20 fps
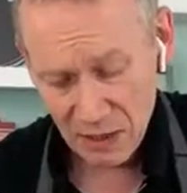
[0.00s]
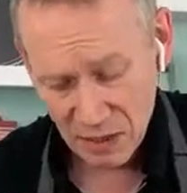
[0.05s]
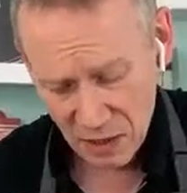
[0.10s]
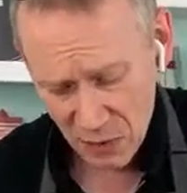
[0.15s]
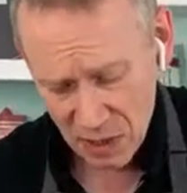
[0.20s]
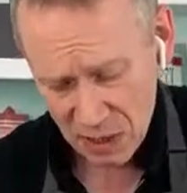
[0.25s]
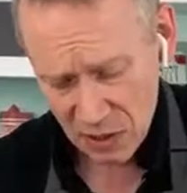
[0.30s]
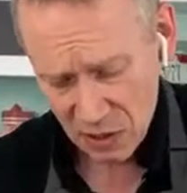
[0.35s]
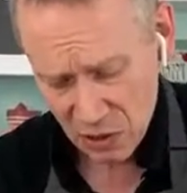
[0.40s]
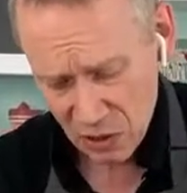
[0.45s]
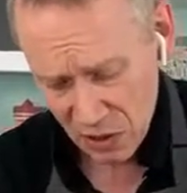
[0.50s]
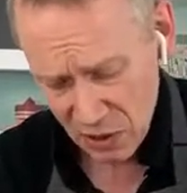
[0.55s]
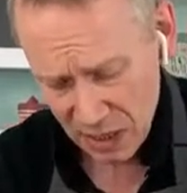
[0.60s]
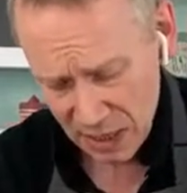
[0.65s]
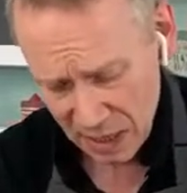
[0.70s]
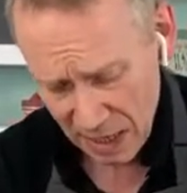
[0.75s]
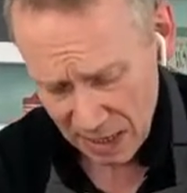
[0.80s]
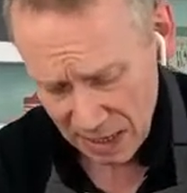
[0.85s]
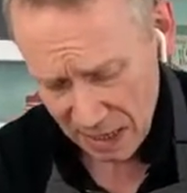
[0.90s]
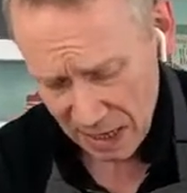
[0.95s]
I do
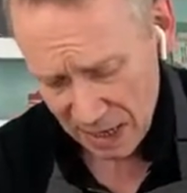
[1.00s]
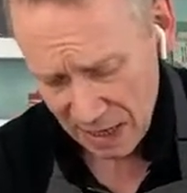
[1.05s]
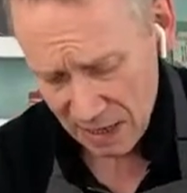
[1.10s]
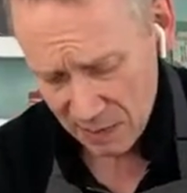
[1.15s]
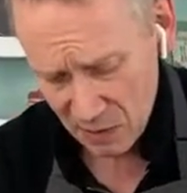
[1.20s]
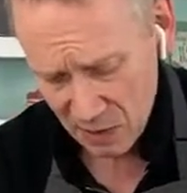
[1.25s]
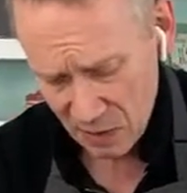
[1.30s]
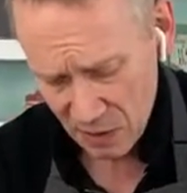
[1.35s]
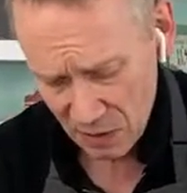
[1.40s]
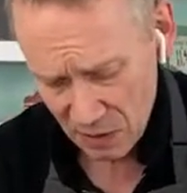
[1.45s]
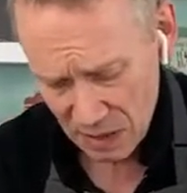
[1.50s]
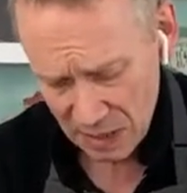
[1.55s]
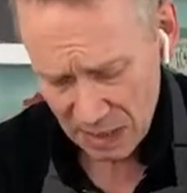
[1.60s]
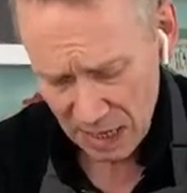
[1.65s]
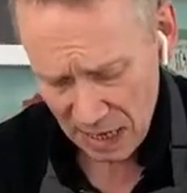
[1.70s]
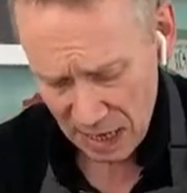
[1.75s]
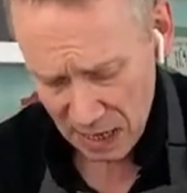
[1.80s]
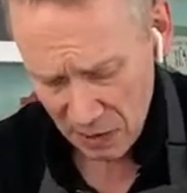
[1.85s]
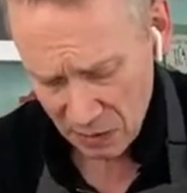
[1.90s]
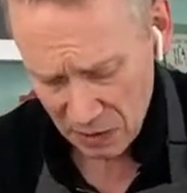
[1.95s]
enjoy it. I, I, am the cook
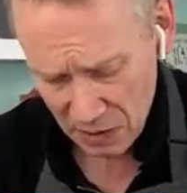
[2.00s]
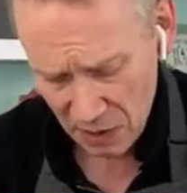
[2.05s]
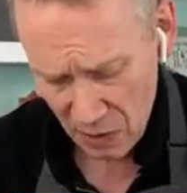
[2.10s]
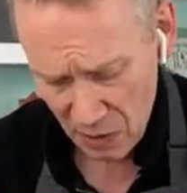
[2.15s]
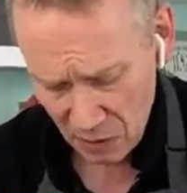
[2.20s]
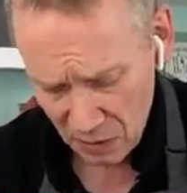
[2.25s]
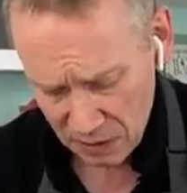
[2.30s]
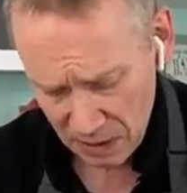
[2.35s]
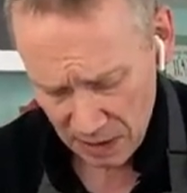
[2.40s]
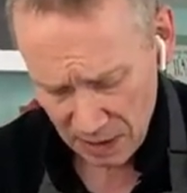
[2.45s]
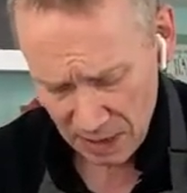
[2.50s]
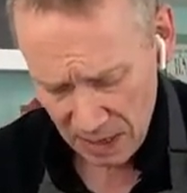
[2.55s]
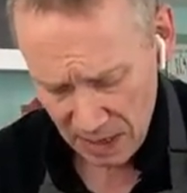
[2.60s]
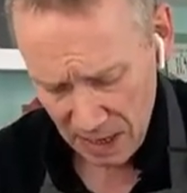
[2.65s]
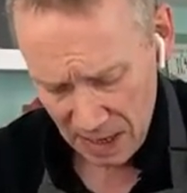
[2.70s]
in the household.